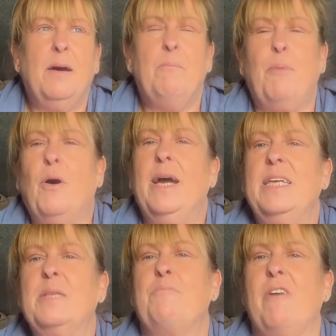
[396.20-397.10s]
But
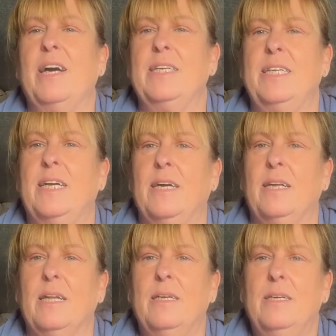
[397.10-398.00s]
it's
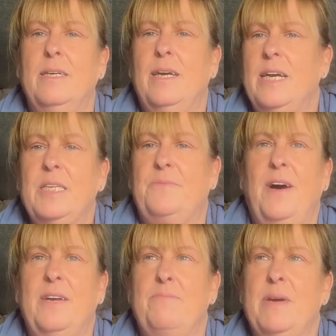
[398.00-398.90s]
practical. It's
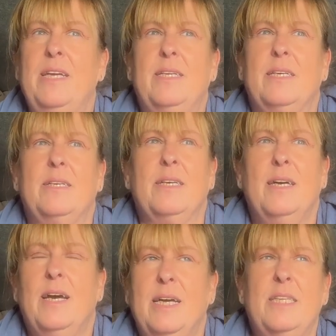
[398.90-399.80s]
5 metres.
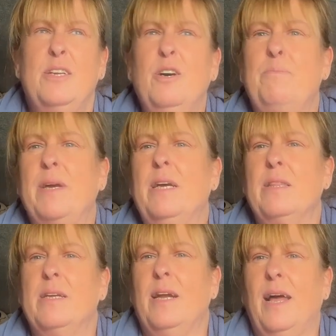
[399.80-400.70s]
It's no bigger
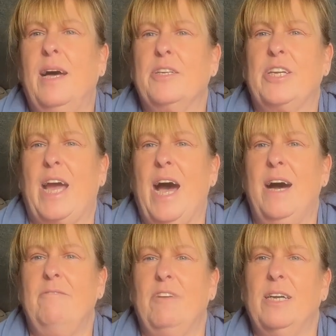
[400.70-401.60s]
than a large
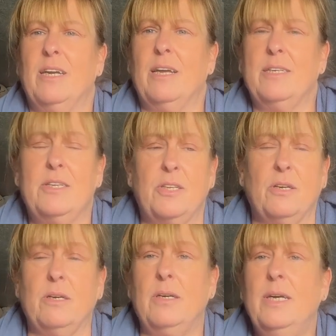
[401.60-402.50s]
car, really.
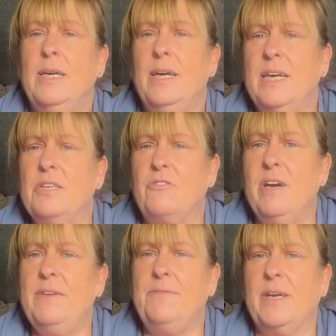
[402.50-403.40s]
So it's
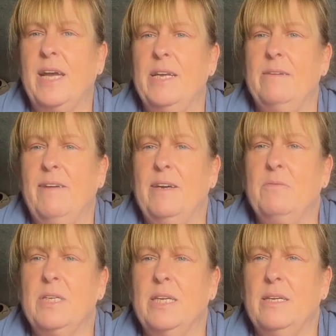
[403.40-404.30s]
great for getting
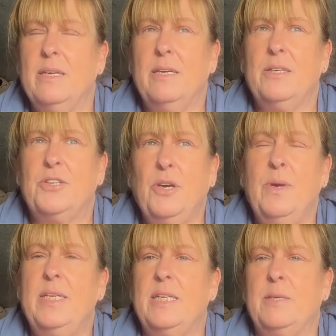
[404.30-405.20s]
around in. So
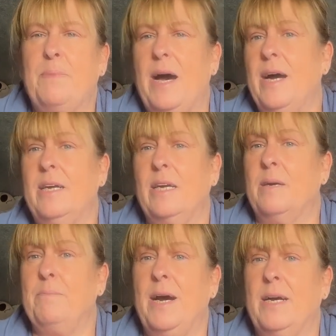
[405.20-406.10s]
easy to park. You
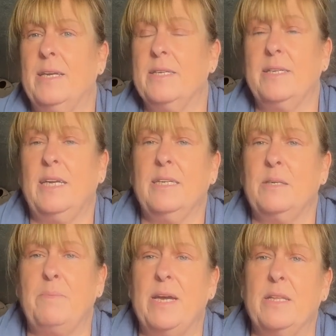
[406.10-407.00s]
can park in a
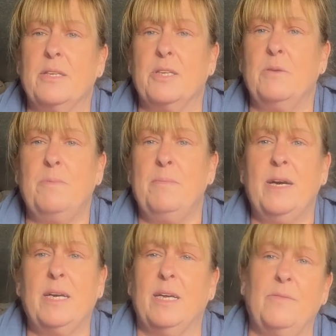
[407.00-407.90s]
standard bay at the
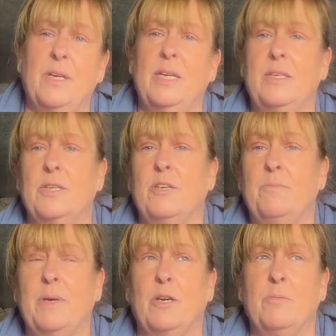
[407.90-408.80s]
supermarket if you need to go
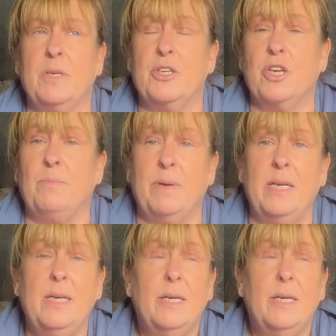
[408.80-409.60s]
pick up your shopping.